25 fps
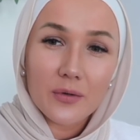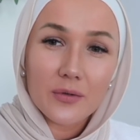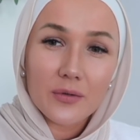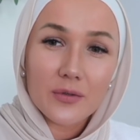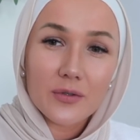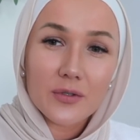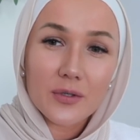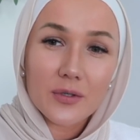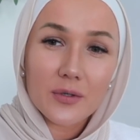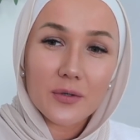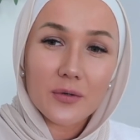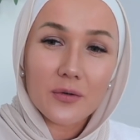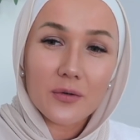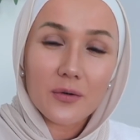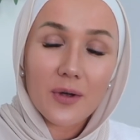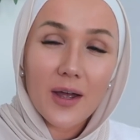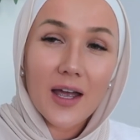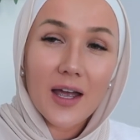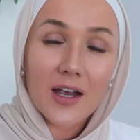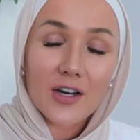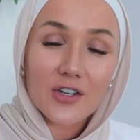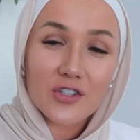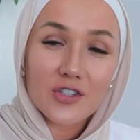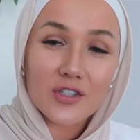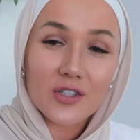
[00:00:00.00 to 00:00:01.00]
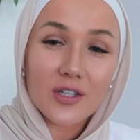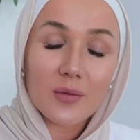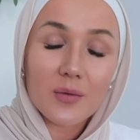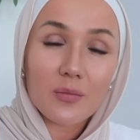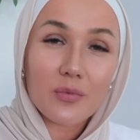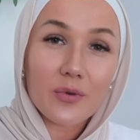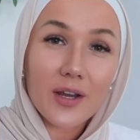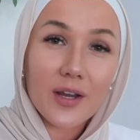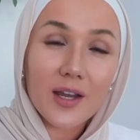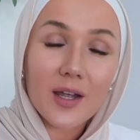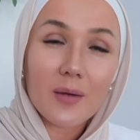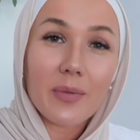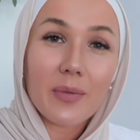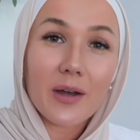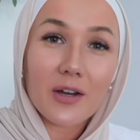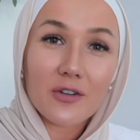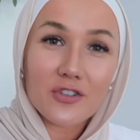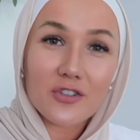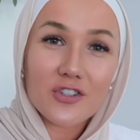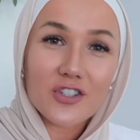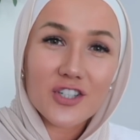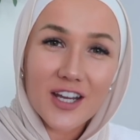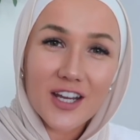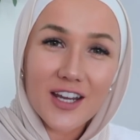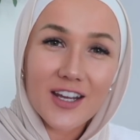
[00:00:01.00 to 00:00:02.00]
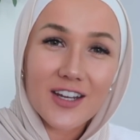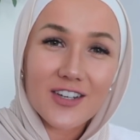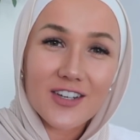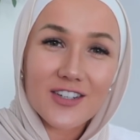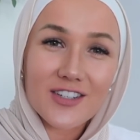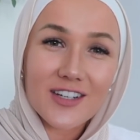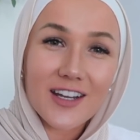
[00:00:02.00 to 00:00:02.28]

to actually bring about change,